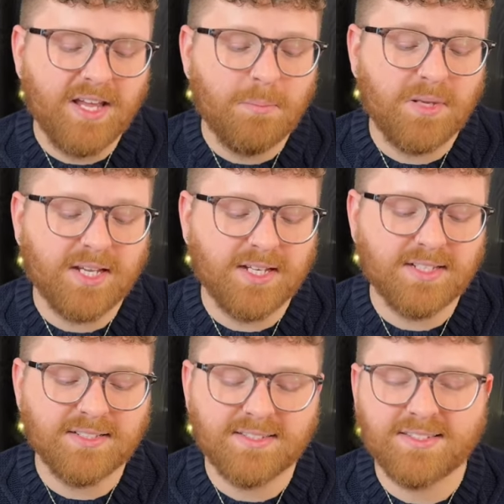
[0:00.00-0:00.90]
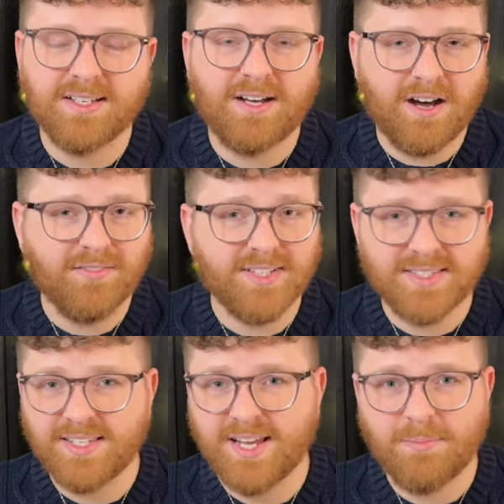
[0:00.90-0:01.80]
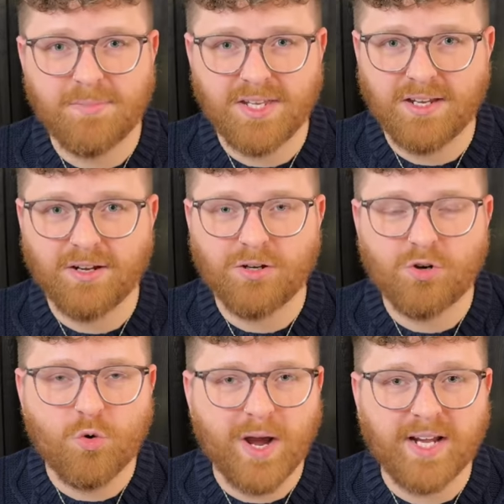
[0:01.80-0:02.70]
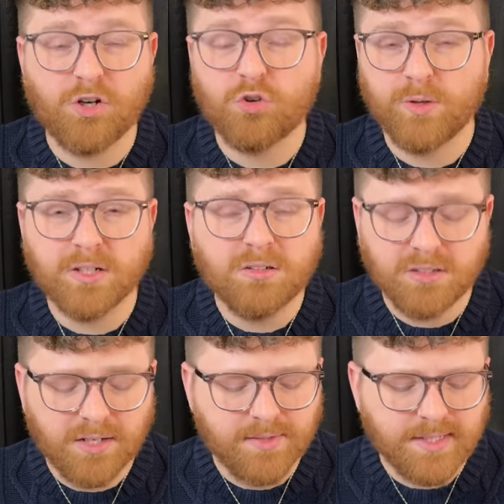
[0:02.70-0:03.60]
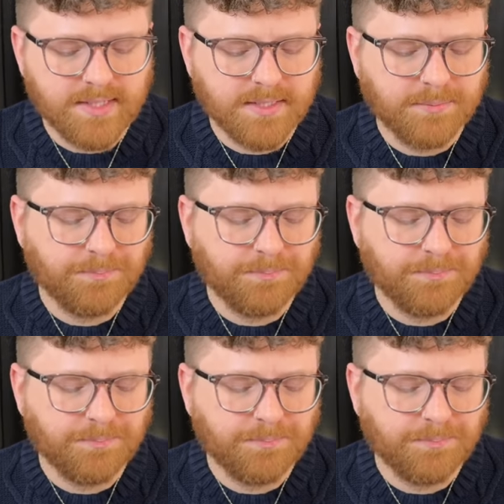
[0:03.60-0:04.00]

because obviously I'm being quite critical of it.